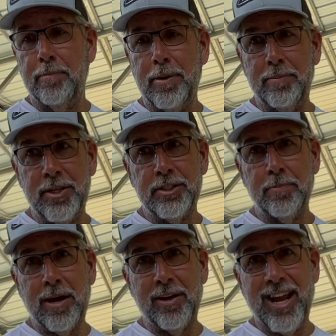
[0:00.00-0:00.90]
bimini's
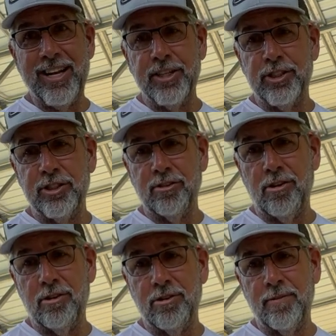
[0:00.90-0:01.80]
about eight inches
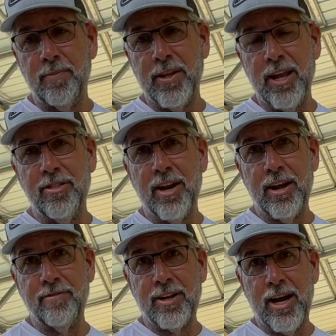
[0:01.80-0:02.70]
long, and then
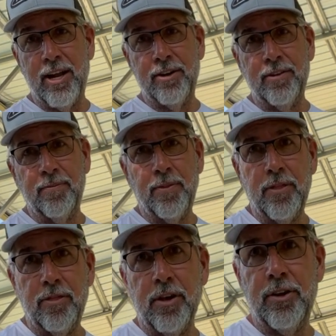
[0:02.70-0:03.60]
I've got the